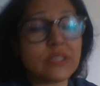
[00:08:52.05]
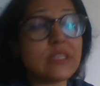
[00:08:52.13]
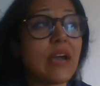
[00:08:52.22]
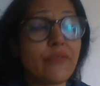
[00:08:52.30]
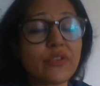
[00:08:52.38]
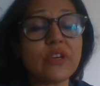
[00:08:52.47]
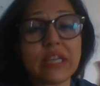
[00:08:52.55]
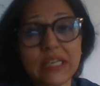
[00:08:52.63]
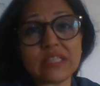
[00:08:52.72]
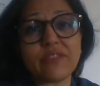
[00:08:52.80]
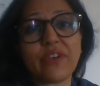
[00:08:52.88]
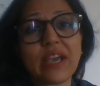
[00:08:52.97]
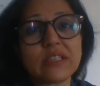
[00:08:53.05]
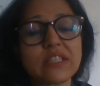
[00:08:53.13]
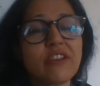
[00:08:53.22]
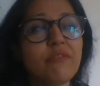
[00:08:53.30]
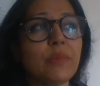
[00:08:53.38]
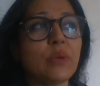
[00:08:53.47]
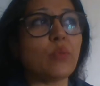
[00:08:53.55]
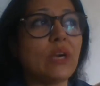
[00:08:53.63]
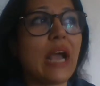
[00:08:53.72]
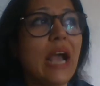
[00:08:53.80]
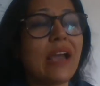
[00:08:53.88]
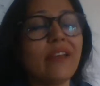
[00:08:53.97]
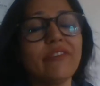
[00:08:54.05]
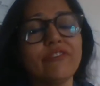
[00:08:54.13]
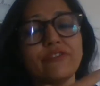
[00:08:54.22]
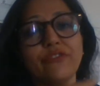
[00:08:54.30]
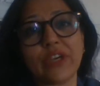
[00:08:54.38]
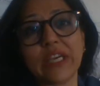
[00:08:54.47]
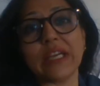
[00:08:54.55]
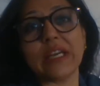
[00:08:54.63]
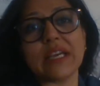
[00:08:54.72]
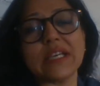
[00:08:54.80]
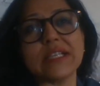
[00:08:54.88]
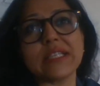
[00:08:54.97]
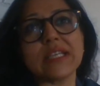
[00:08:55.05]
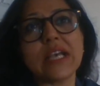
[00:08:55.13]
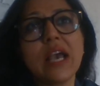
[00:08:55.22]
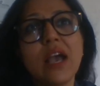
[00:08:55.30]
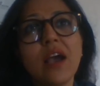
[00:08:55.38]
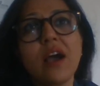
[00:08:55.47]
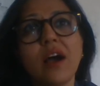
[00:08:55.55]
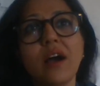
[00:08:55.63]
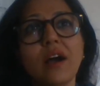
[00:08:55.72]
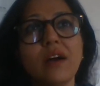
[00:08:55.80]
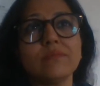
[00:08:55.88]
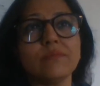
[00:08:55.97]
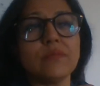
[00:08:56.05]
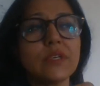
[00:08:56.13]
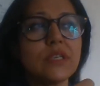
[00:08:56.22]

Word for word: saffron is effective but what I feel is um,